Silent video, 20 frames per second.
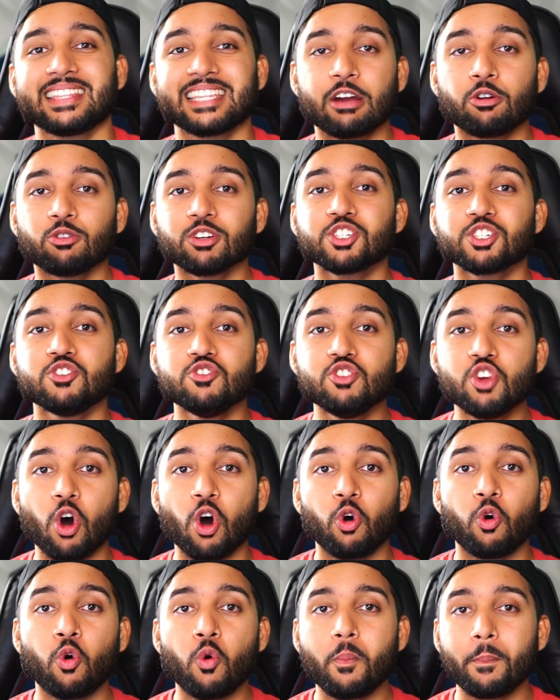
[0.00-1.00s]
there is
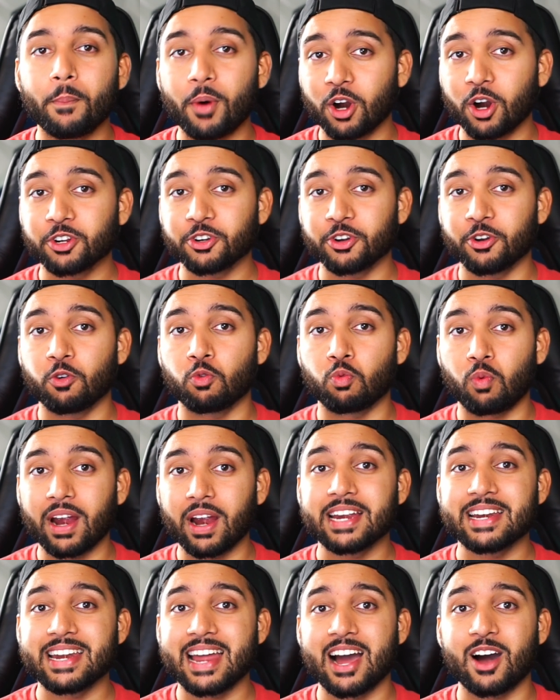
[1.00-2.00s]
no monitor
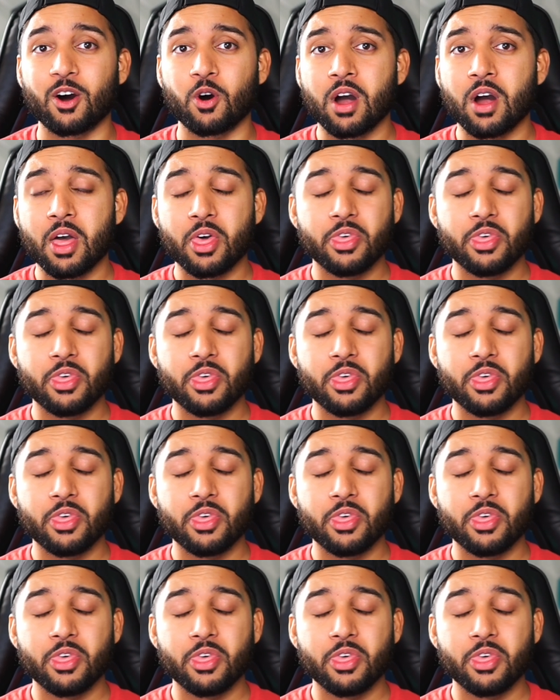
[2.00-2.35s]
right now